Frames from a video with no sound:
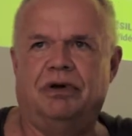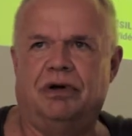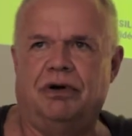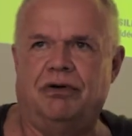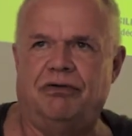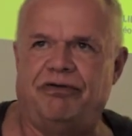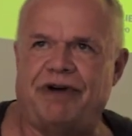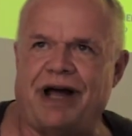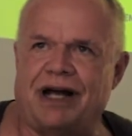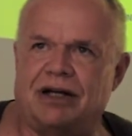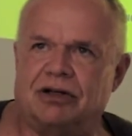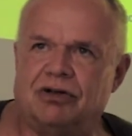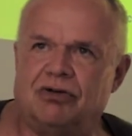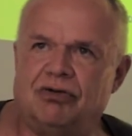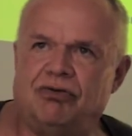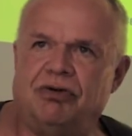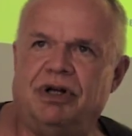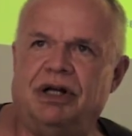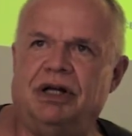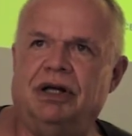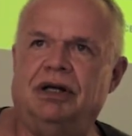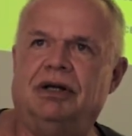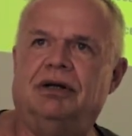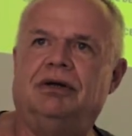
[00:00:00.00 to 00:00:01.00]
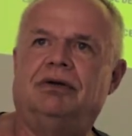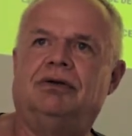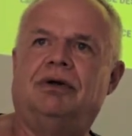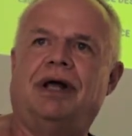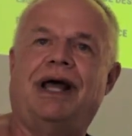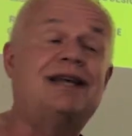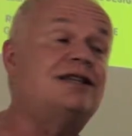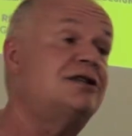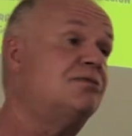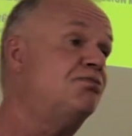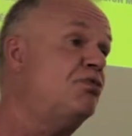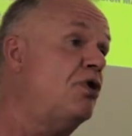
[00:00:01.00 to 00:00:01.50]
factory,
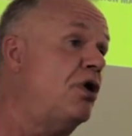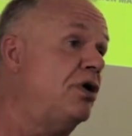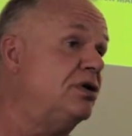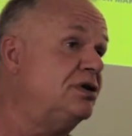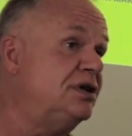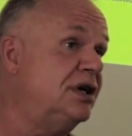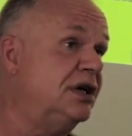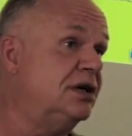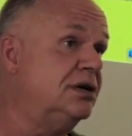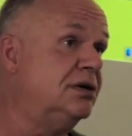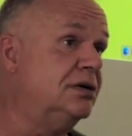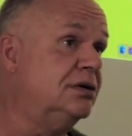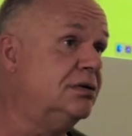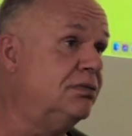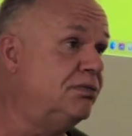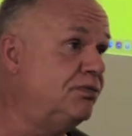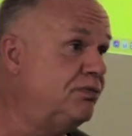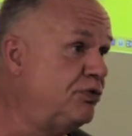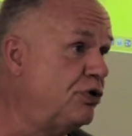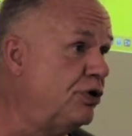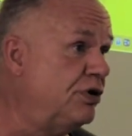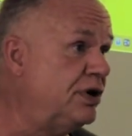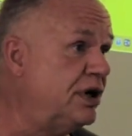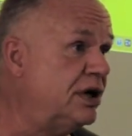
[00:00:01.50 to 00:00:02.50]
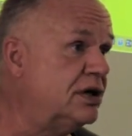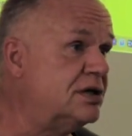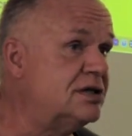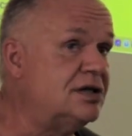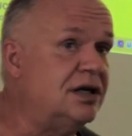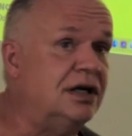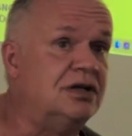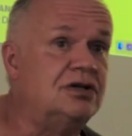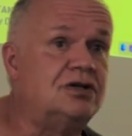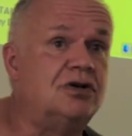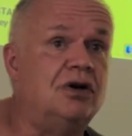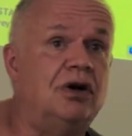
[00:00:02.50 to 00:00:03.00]
exporting products,
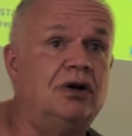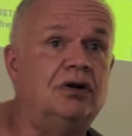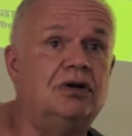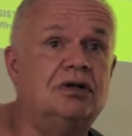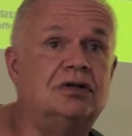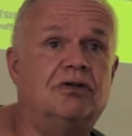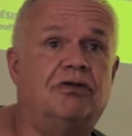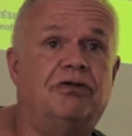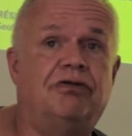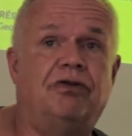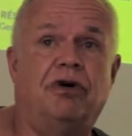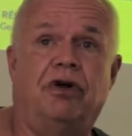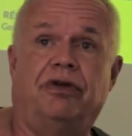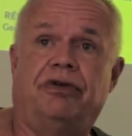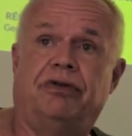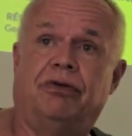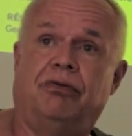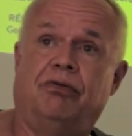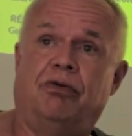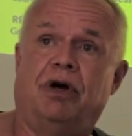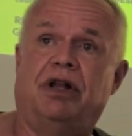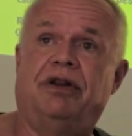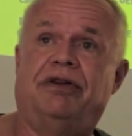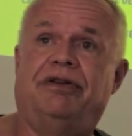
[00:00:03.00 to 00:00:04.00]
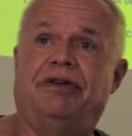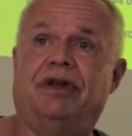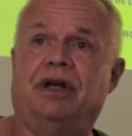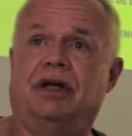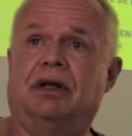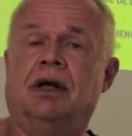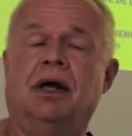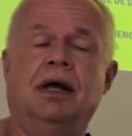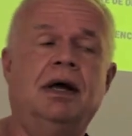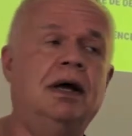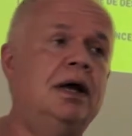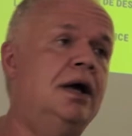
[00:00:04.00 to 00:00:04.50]
and so on and so forth. One thing.
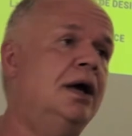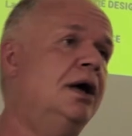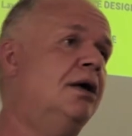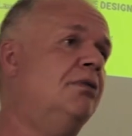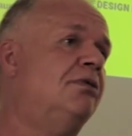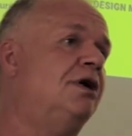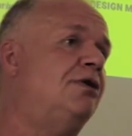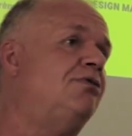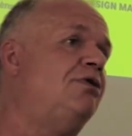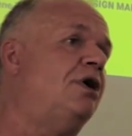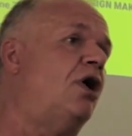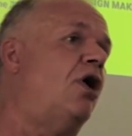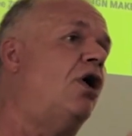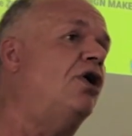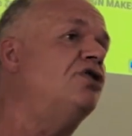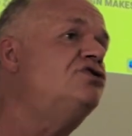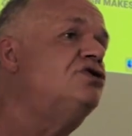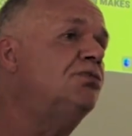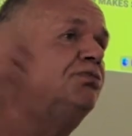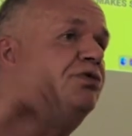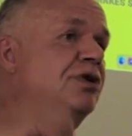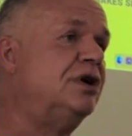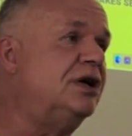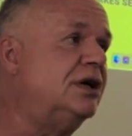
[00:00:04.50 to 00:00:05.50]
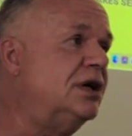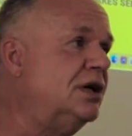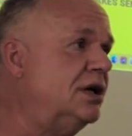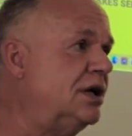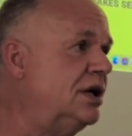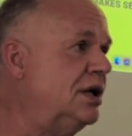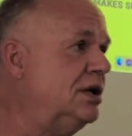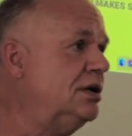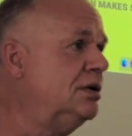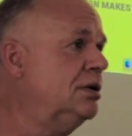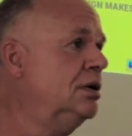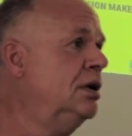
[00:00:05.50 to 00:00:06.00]
But we're also bringing
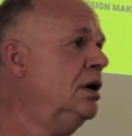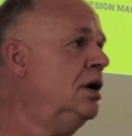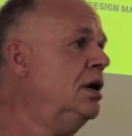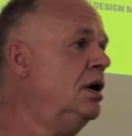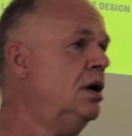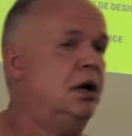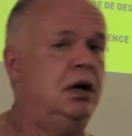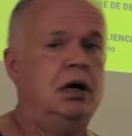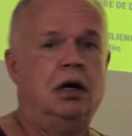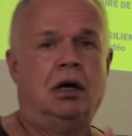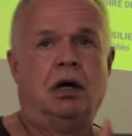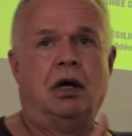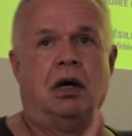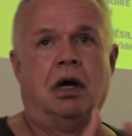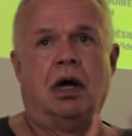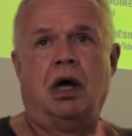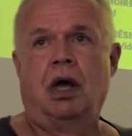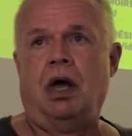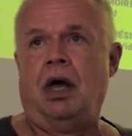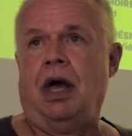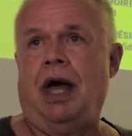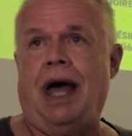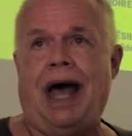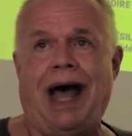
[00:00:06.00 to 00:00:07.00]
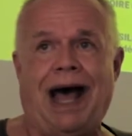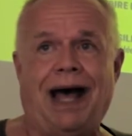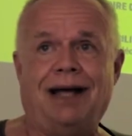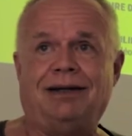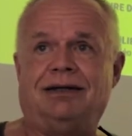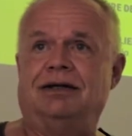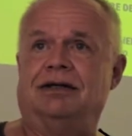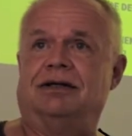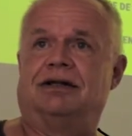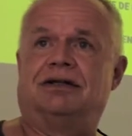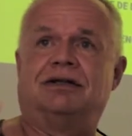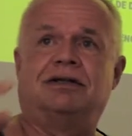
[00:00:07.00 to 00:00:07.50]
in
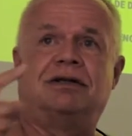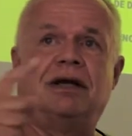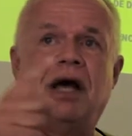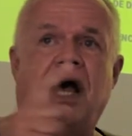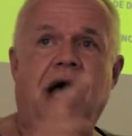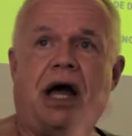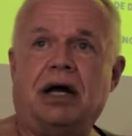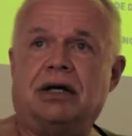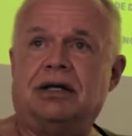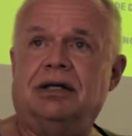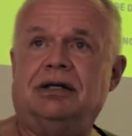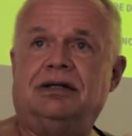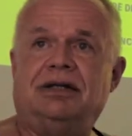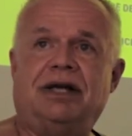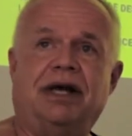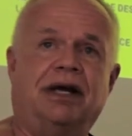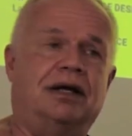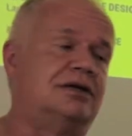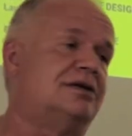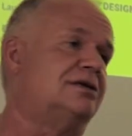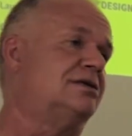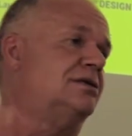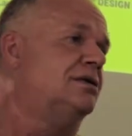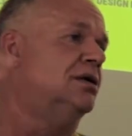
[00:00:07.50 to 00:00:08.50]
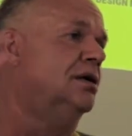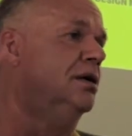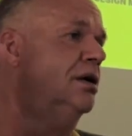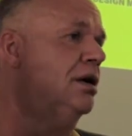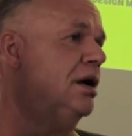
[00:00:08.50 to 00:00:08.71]
artists, architects,